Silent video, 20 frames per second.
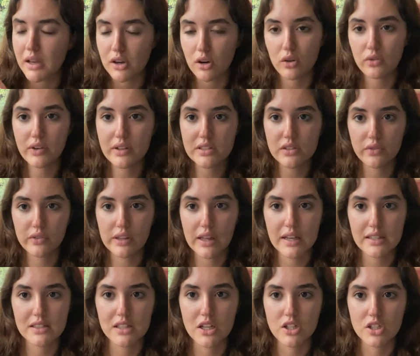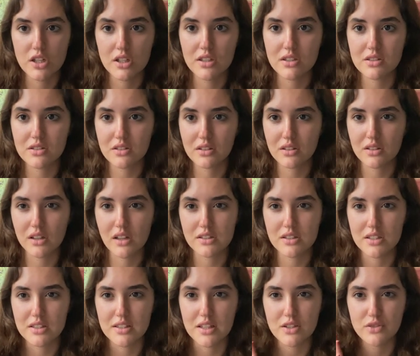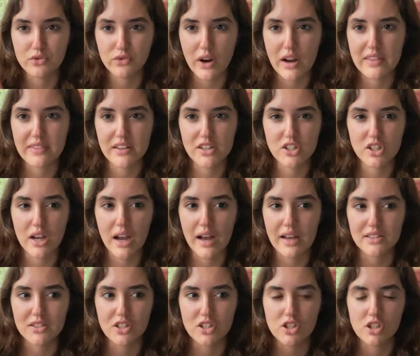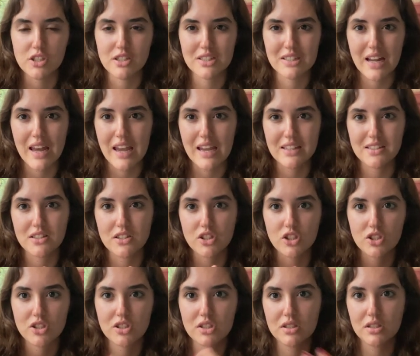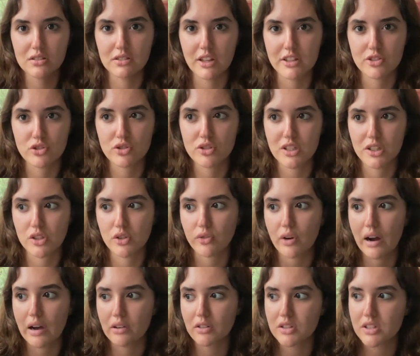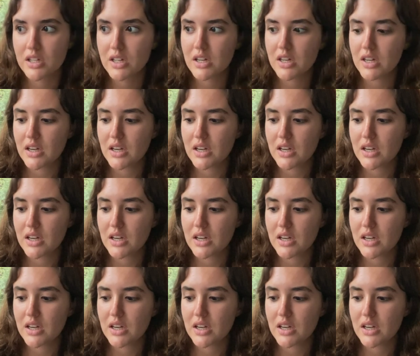Year of Rest and Relaxations, because it's this friend that she has that she just hates and just lets her stick around.